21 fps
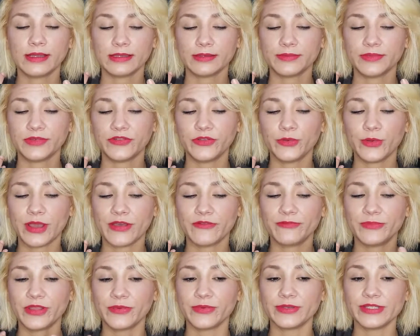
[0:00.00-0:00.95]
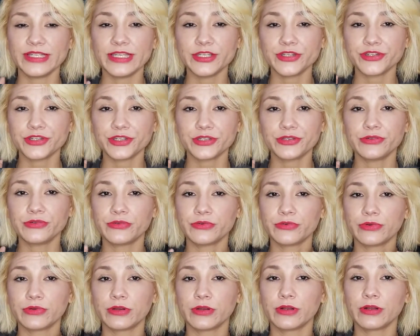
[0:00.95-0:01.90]
if you have pigmentation
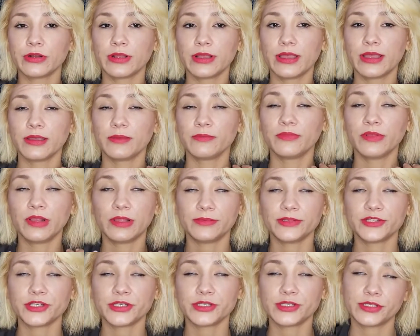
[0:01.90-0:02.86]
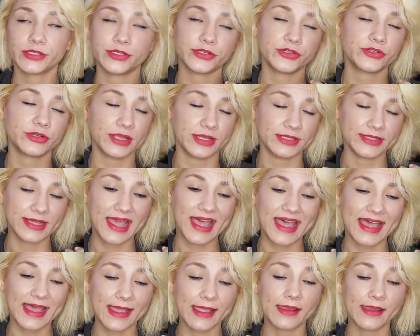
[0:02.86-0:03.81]
or blemishes that you're trying to
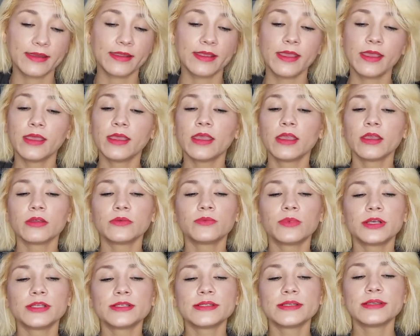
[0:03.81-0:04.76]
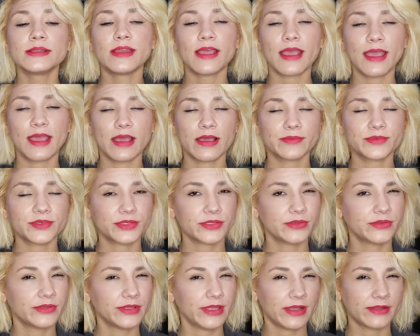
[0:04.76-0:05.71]
hide. It wasn't
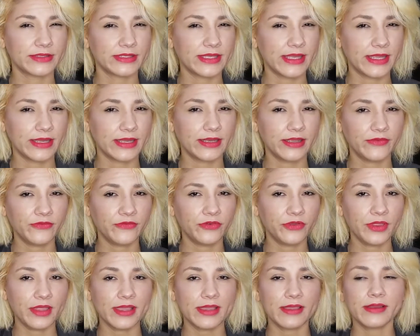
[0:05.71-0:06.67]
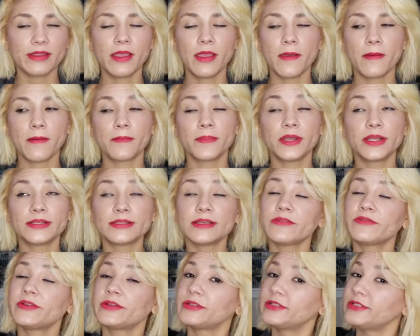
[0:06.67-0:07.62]
absolutely outstanding for that, but it
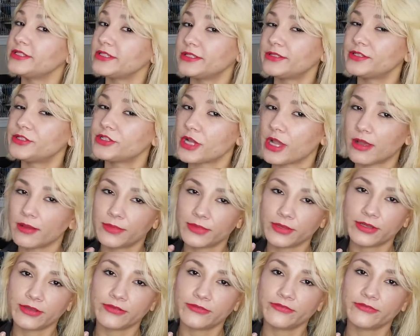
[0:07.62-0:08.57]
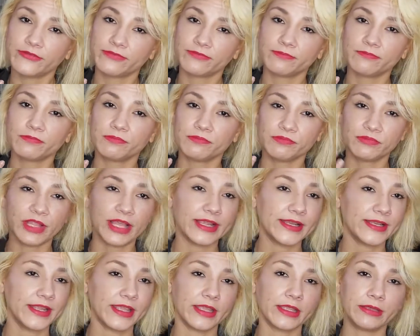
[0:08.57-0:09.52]
definitely did the job of
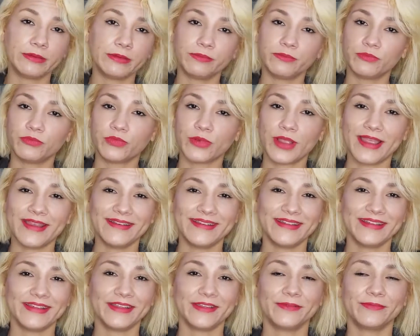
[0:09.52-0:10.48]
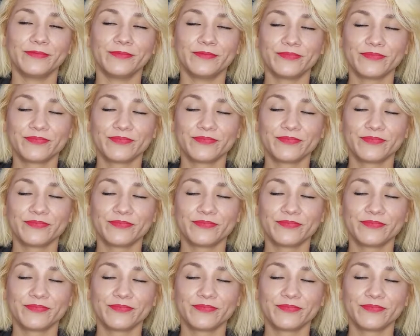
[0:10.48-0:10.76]
lightening, brightening